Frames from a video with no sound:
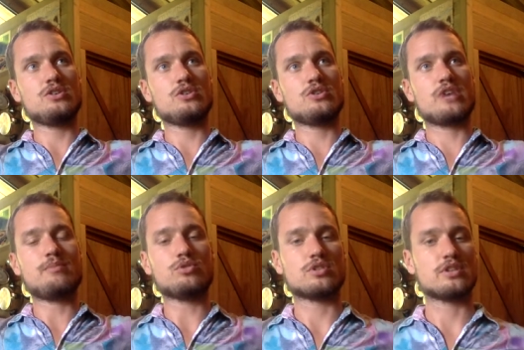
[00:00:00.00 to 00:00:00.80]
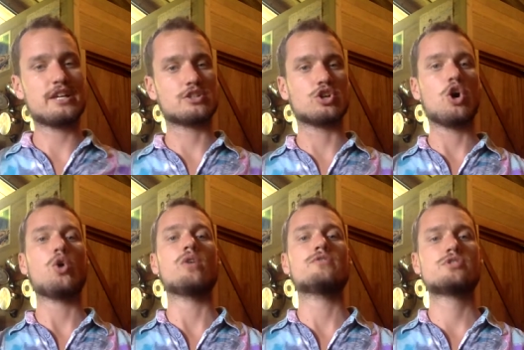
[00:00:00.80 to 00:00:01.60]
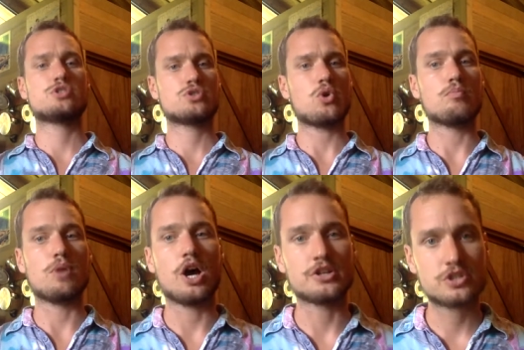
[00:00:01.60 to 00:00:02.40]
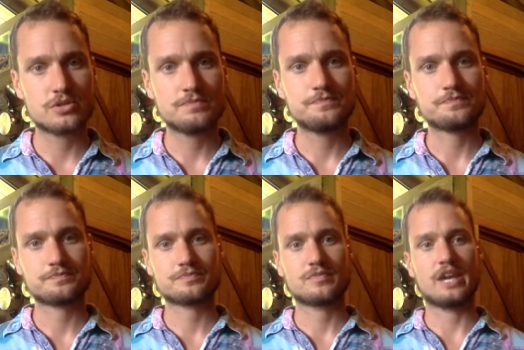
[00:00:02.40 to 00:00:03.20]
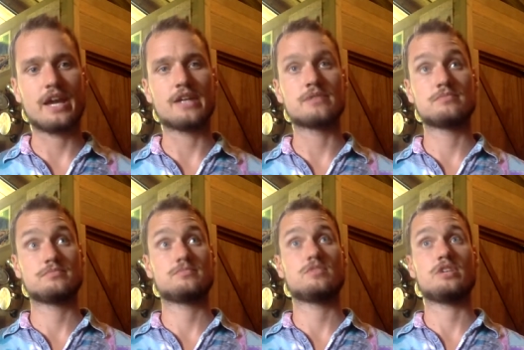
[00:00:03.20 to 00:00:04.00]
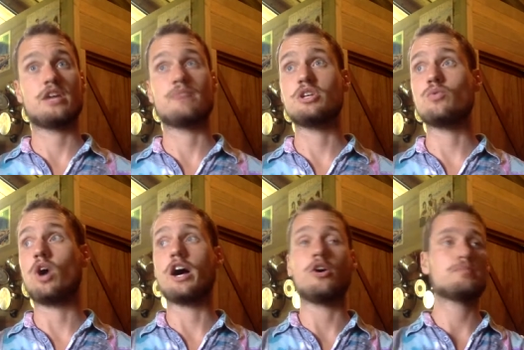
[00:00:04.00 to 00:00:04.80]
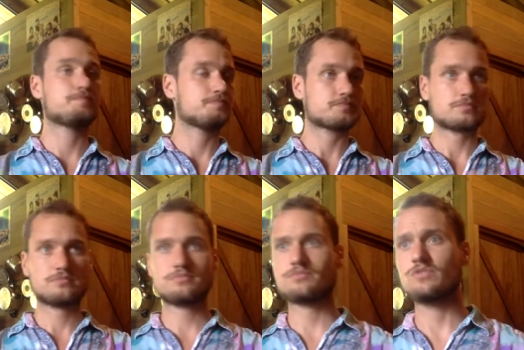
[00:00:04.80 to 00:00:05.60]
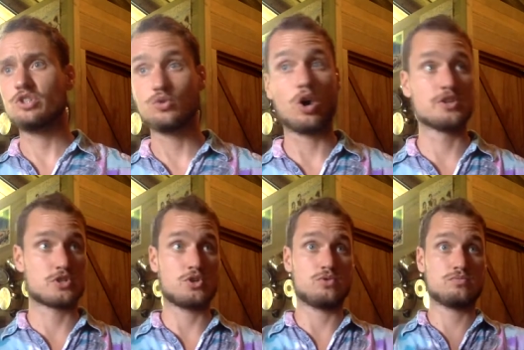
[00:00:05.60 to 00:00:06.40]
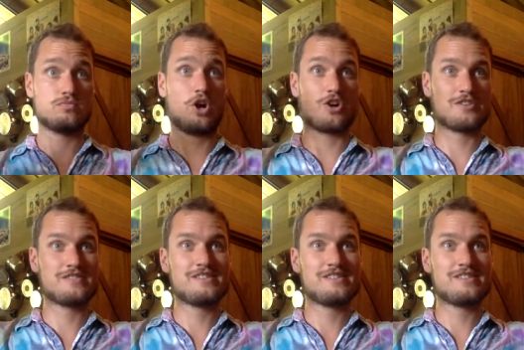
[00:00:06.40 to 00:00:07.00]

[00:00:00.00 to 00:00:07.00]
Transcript: you're able to let go of so much and and meanwhile you also are